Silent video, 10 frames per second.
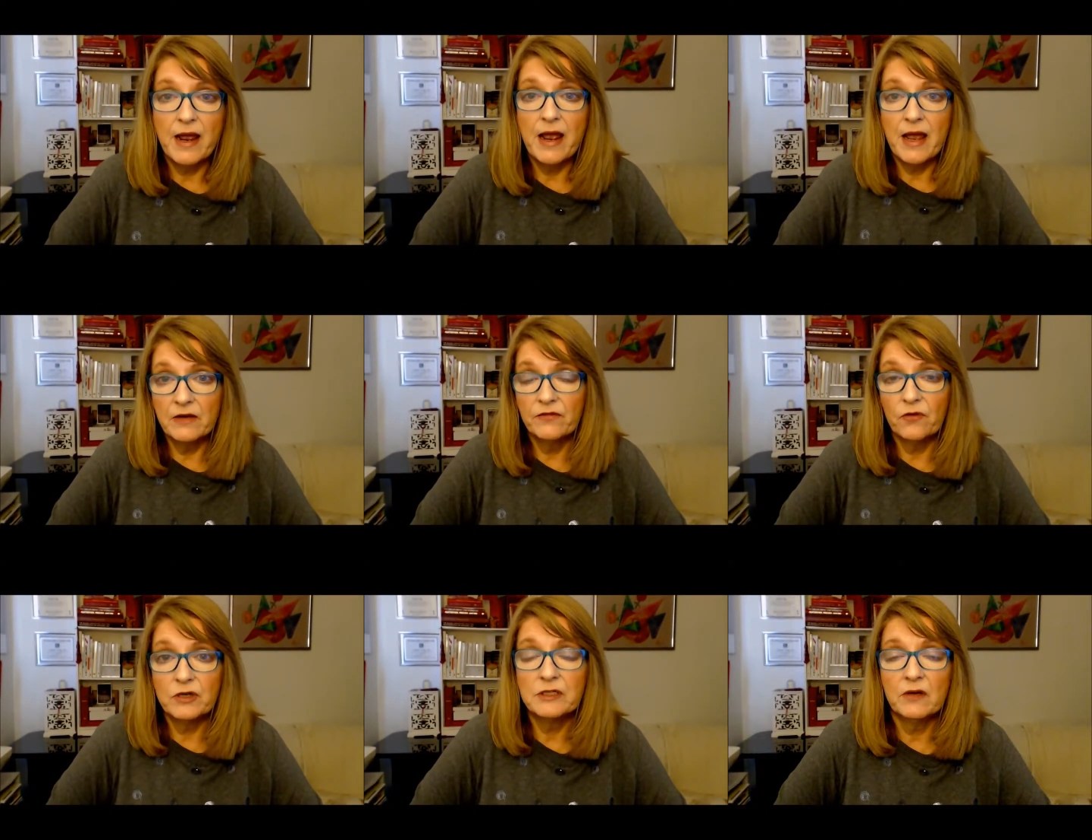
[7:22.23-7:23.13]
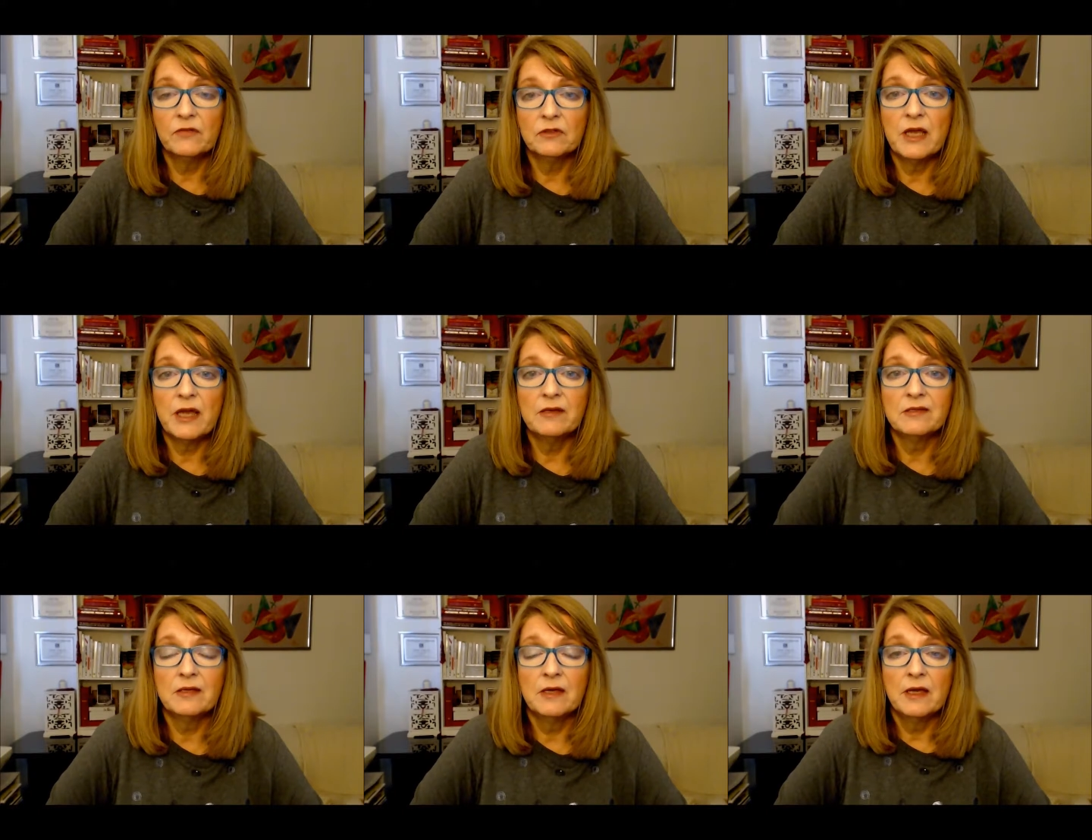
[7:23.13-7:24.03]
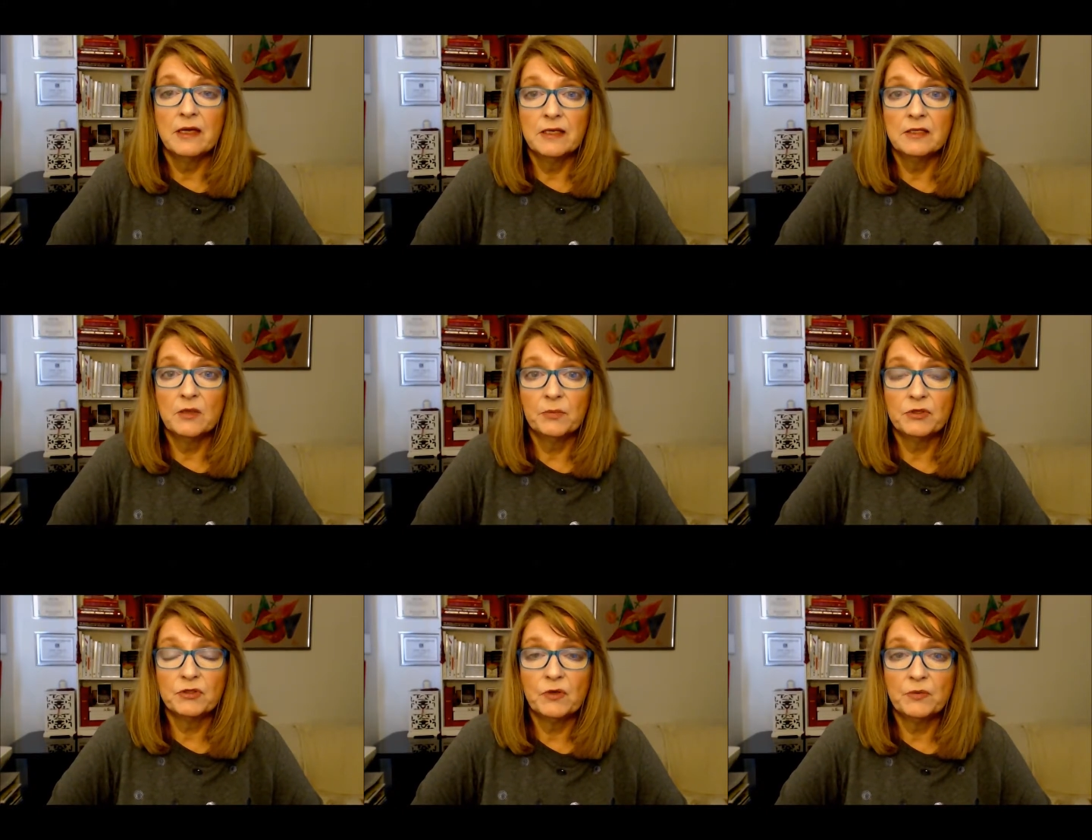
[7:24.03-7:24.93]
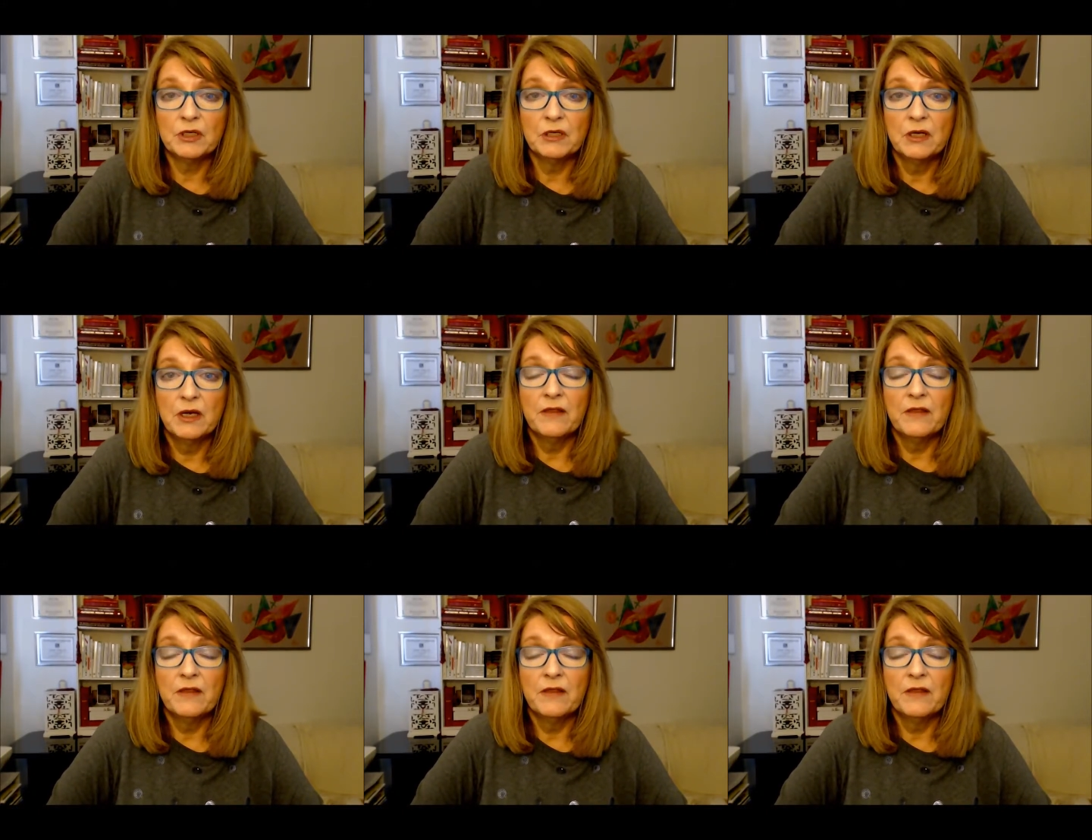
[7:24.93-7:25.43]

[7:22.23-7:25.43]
and for several days is the prescription.